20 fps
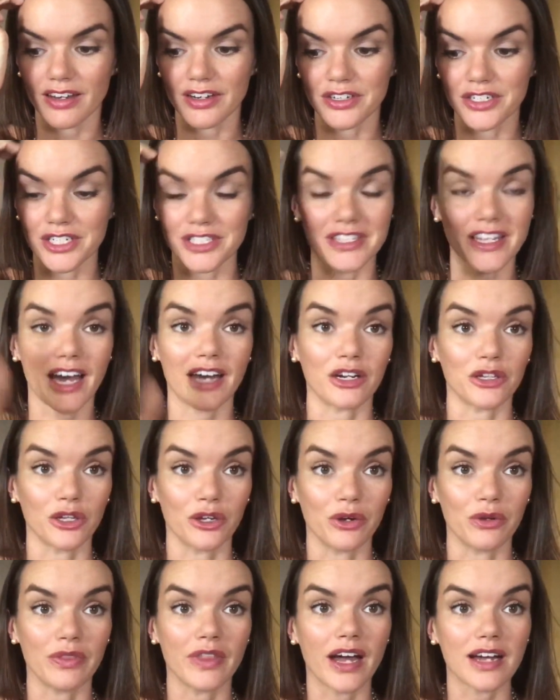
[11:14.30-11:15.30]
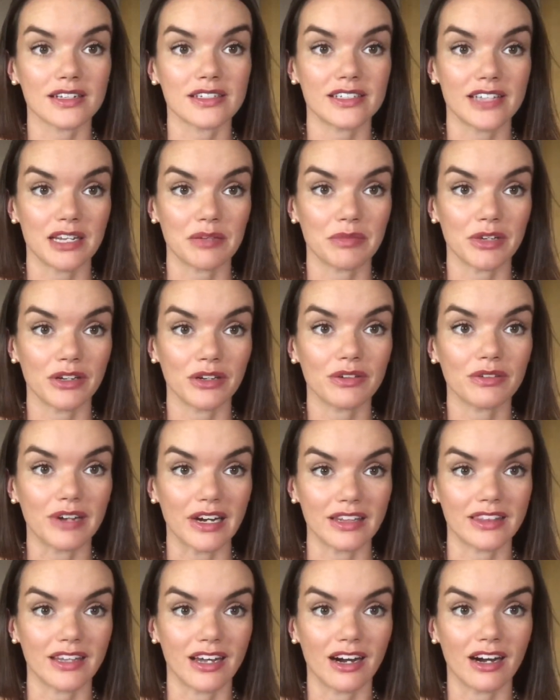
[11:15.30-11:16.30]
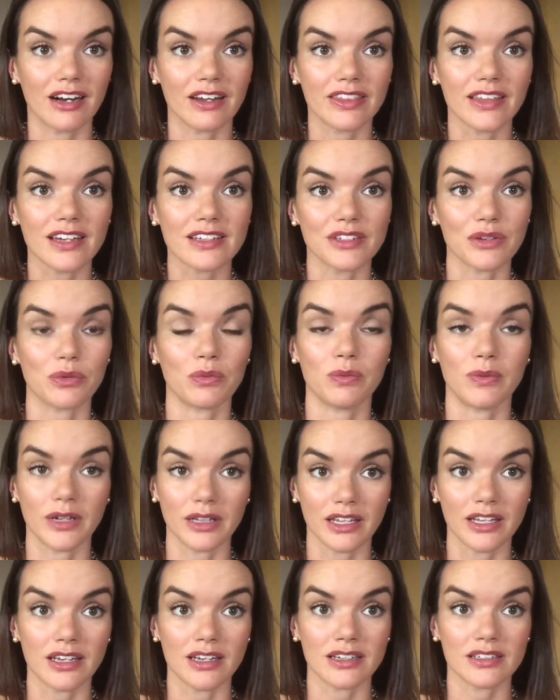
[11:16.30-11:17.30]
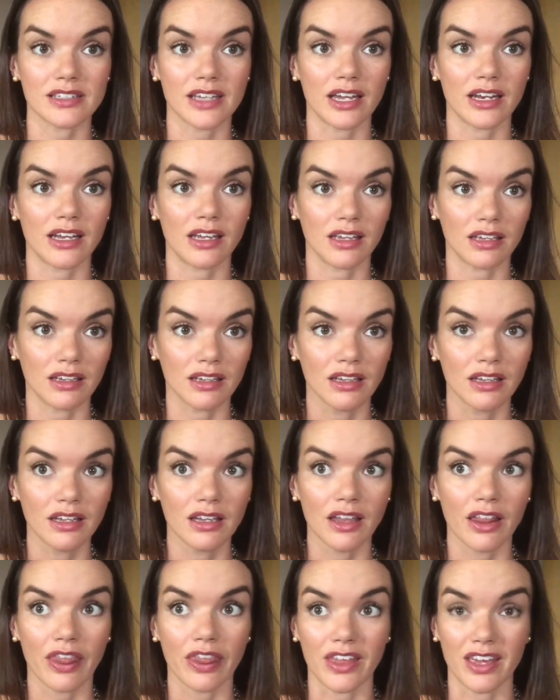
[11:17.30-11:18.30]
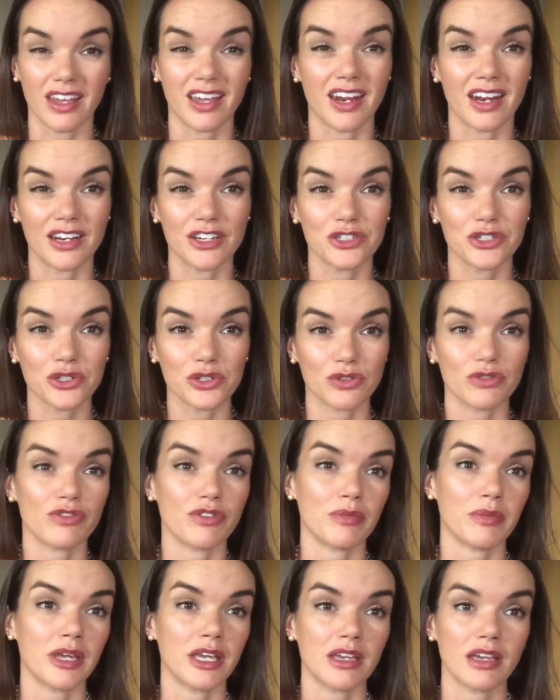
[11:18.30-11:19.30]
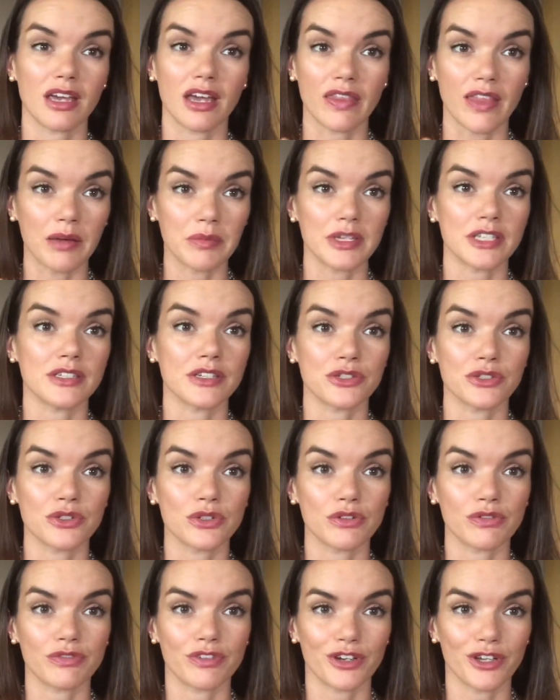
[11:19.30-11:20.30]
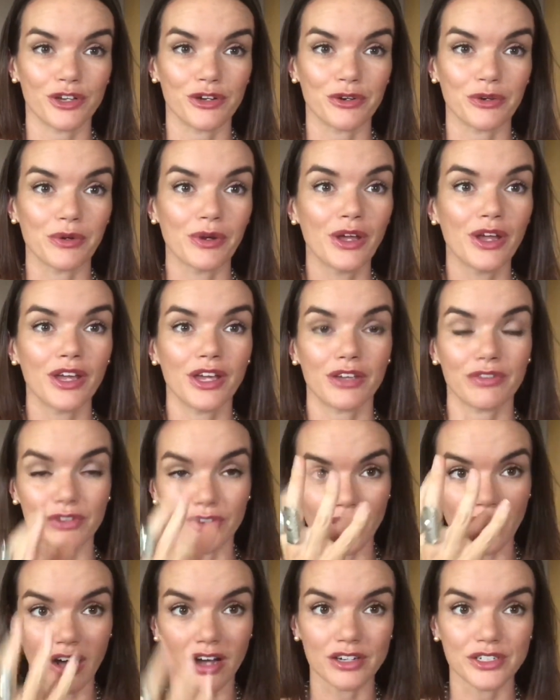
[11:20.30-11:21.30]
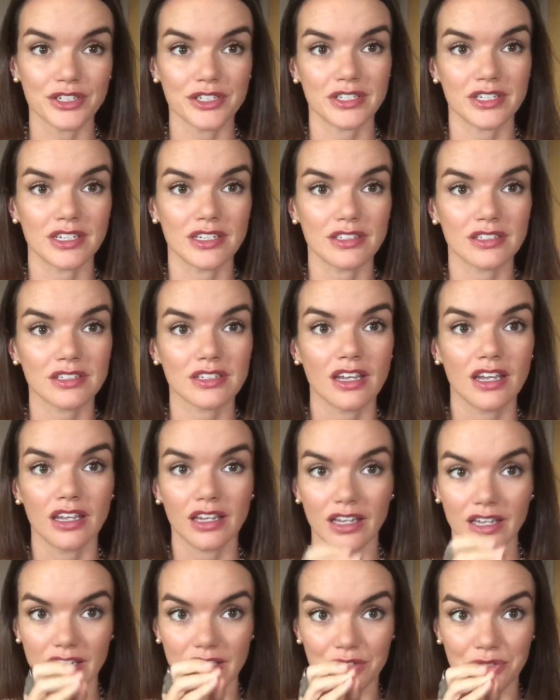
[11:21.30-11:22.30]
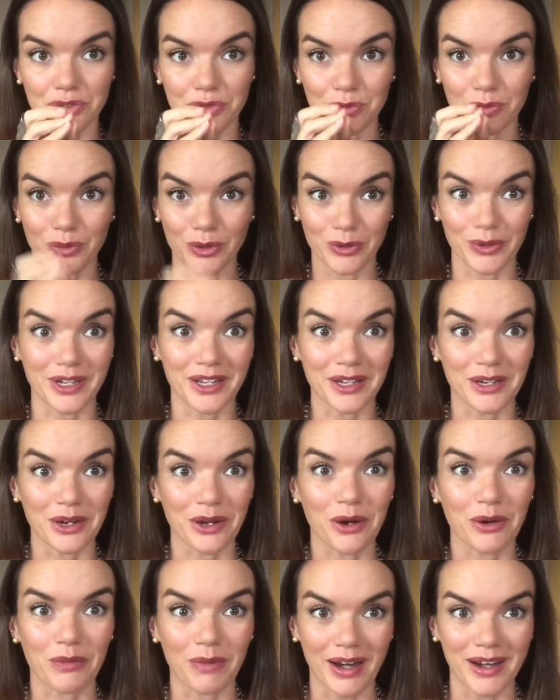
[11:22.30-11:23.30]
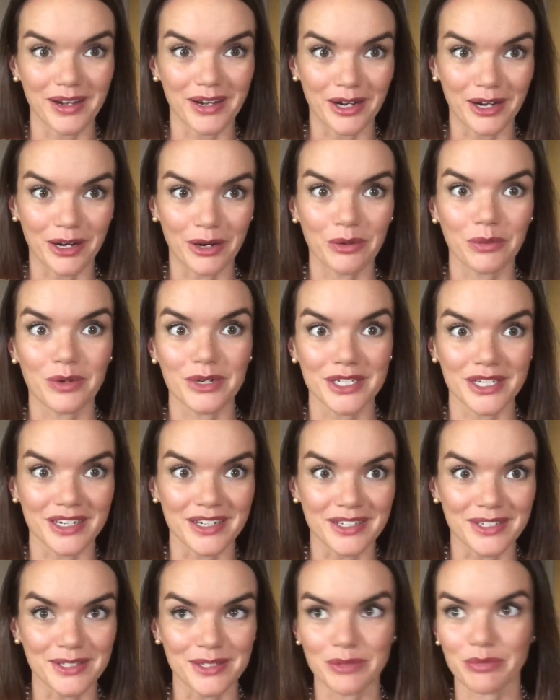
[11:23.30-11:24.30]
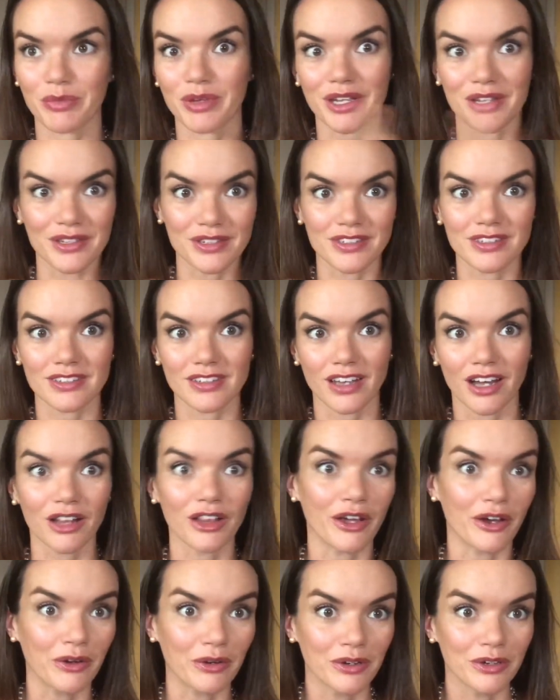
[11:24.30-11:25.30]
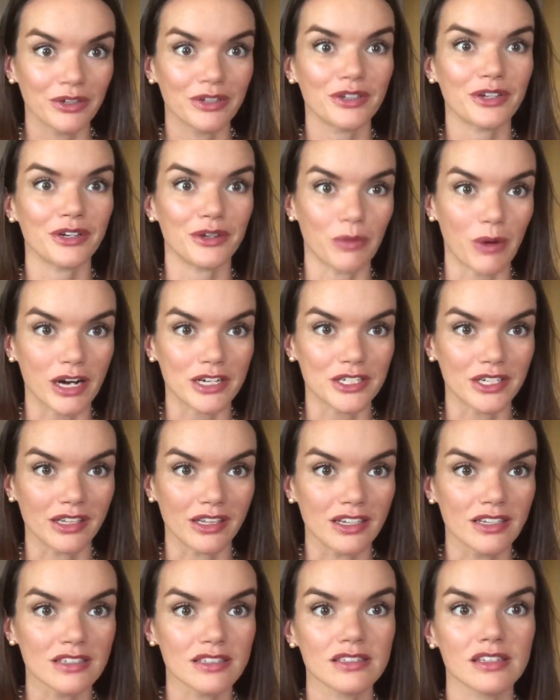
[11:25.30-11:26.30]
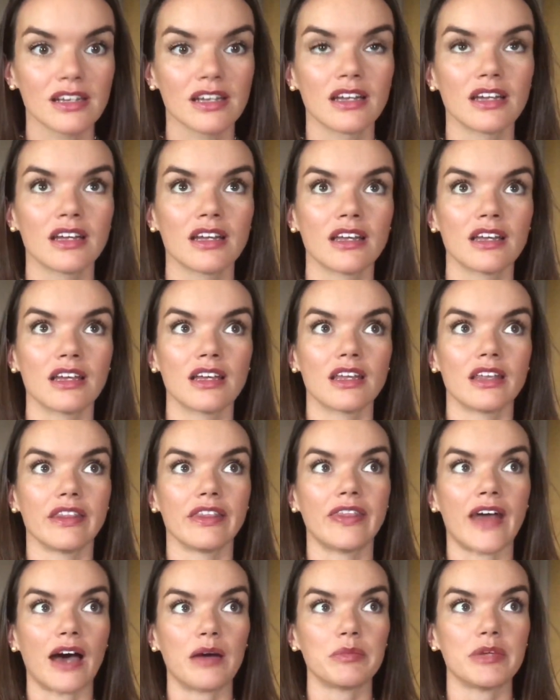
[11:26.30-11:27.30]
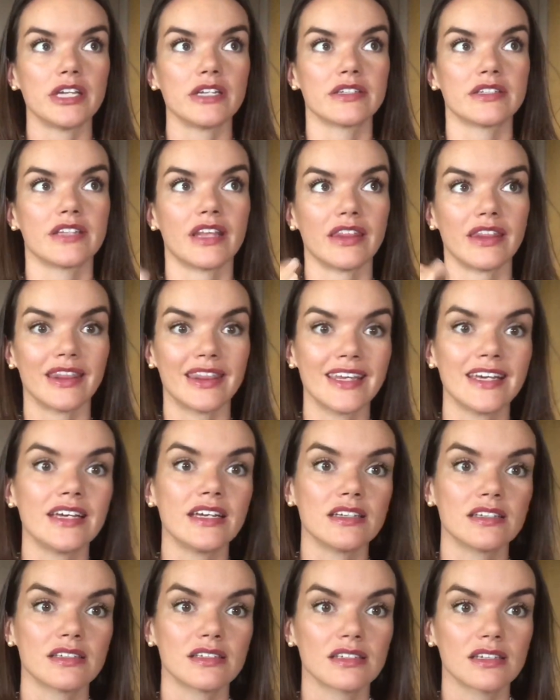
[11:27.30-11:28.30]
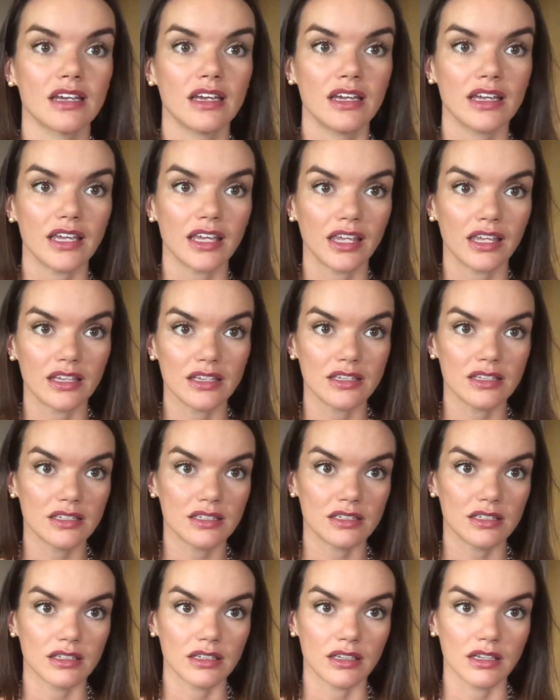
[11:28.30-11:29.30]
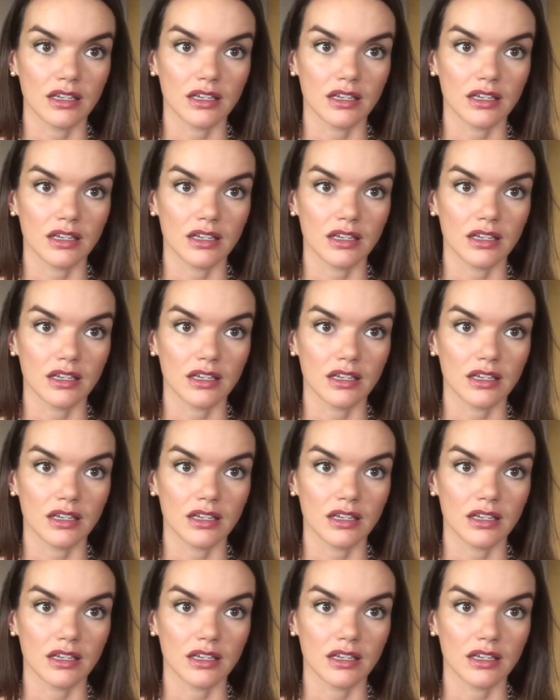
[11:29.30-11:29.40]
just that alone, that statement right there, that's a really exciting thing, and it's true for me, and that means it's true for you. If your consciousness is rooted right here, which it is, because hello, you're watching this, that means that this is